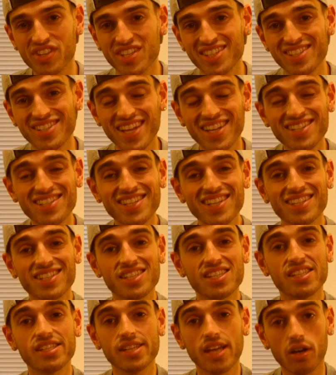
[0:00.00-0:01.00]
the scent
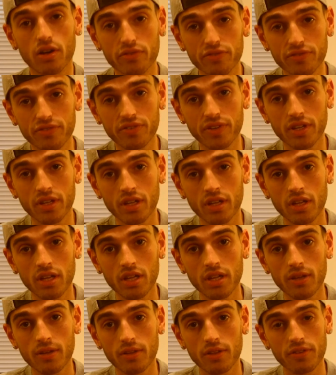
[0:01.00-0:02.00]
itself,
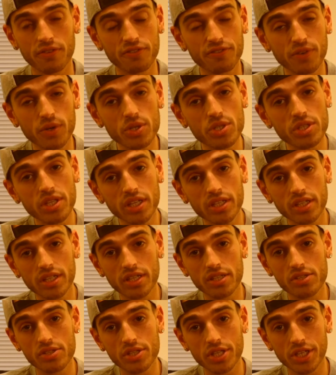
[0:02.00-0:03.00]
the first thing to
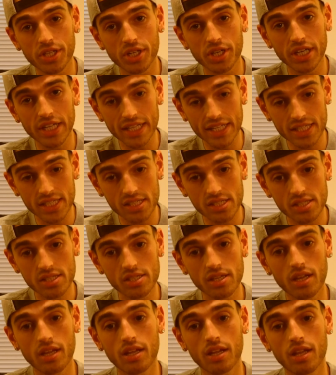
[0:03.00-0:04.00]
consider
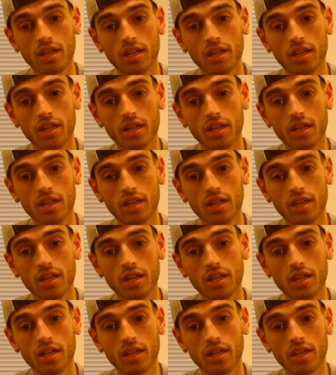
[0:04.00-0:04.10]
is